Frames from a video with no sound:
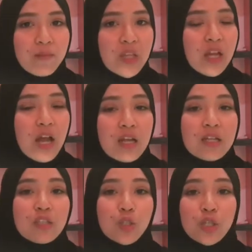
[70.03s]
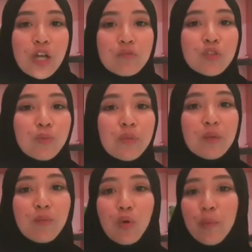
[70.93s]
the color turned out to
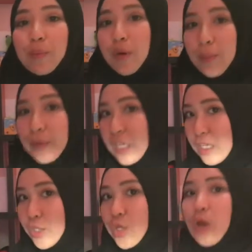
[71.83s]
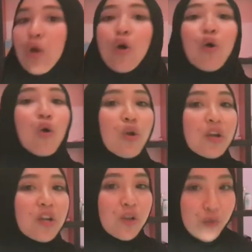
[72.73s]
be more purplish
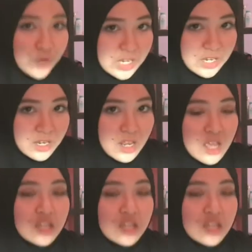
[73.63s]
or green.